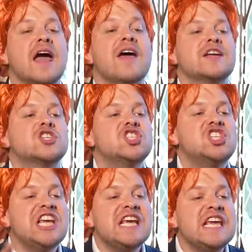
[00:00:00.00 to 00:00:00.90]
Yeah, that's
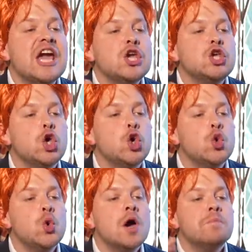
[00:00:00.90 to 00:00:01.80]
G
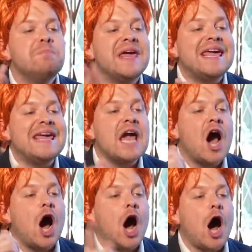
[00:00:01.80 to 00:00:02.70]
U B
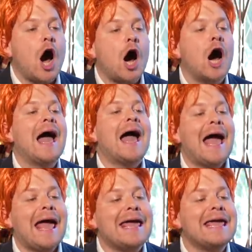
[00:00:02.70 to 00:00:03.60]
R
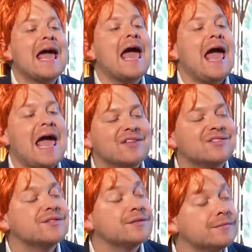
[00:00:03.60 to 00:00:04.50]
A
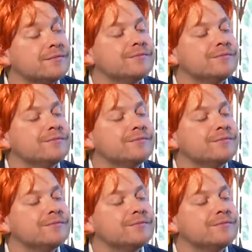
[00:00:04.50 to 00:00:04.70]
S.